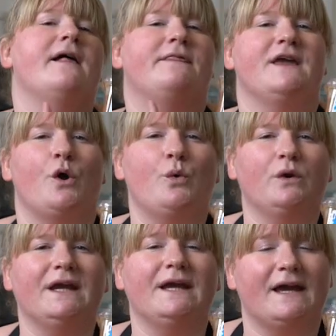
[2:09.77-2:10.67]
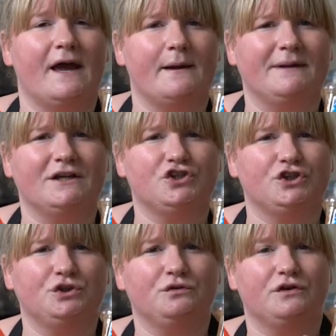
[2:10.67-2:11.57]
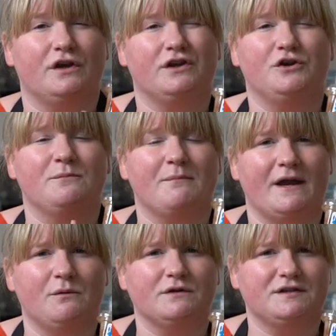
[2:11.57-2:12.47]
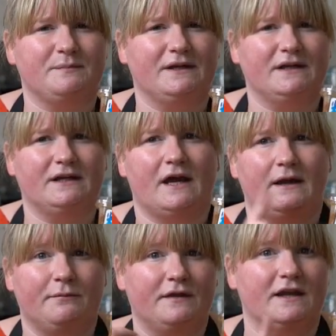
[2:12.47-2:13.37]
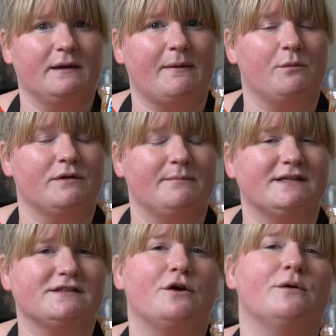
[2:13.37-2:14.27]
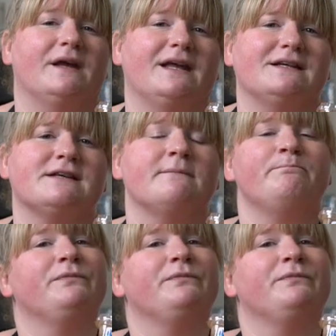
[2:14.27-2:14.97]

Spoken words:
The only issue that you might want to be thinking about with miso is